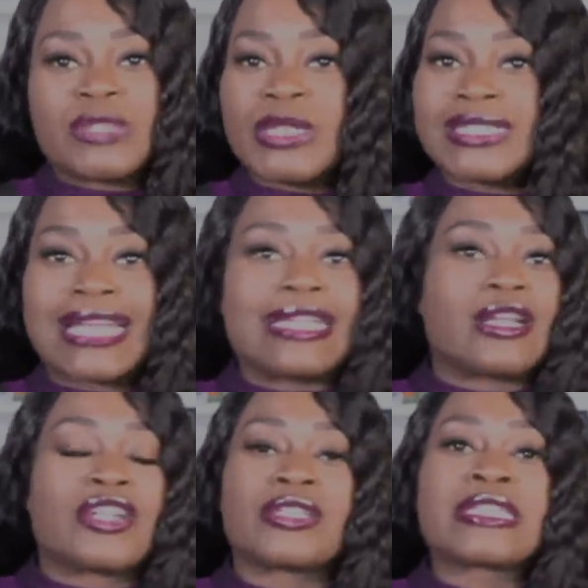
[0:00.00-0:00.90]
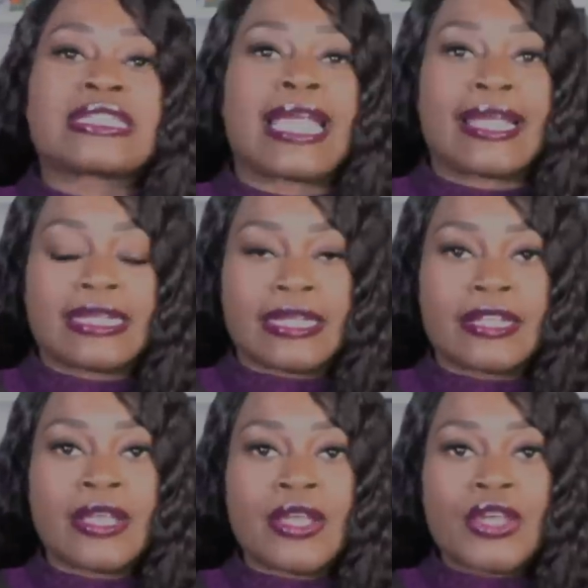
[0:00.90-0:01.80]
because I didn't understand it,
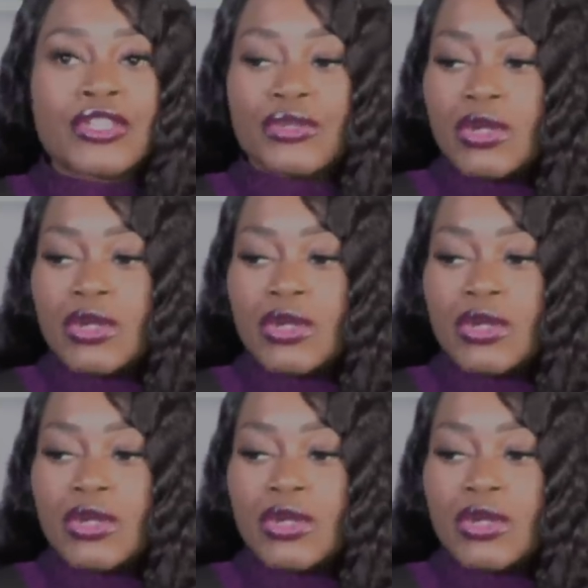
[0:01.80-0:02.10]
you know.